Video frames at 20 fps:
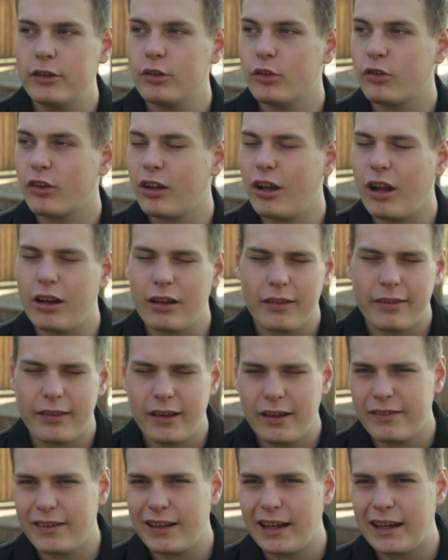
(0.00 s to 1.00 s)
And there's a lot of
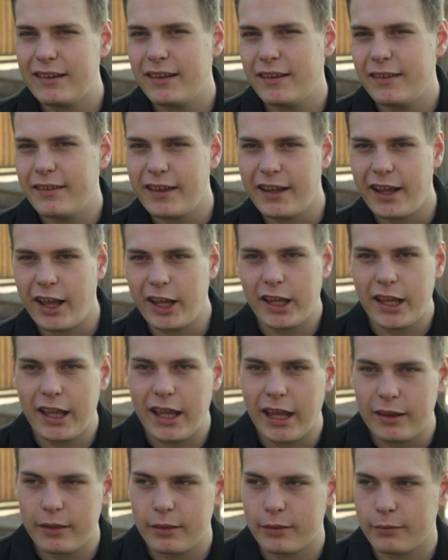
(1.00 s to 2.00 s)
things that I didn't think I could
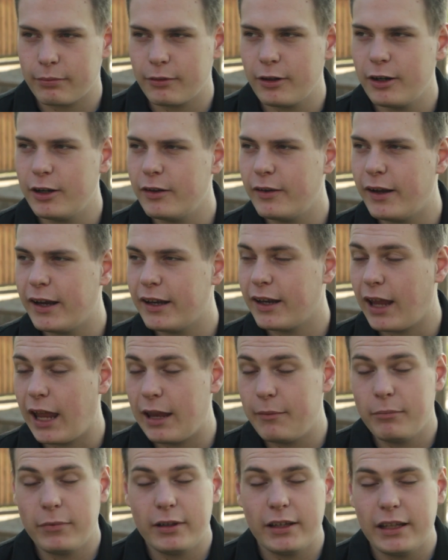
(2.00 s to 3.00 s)
get through.
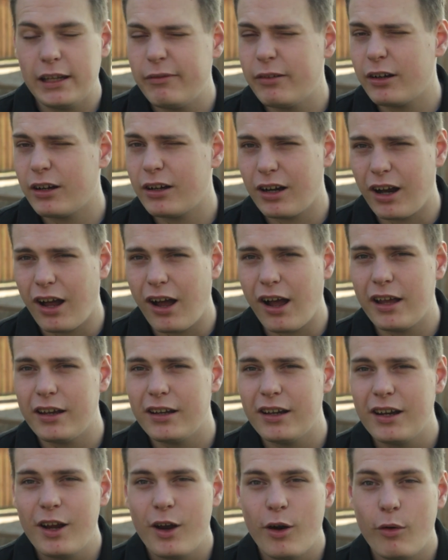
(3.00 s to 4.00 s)
And believe it or not,
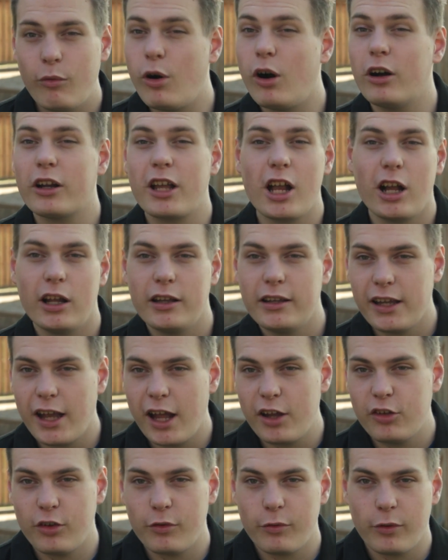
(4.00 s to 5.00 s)
walking on the
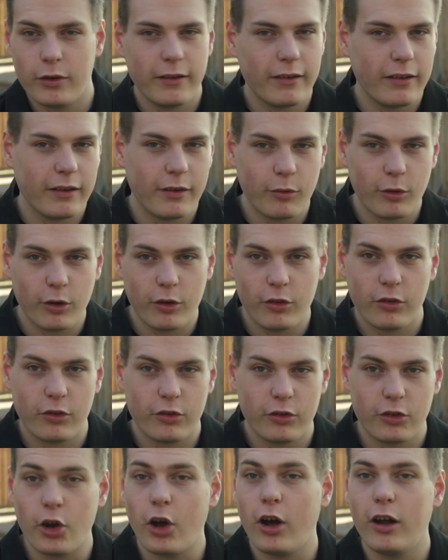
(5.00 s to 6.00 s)
edge of one of the world's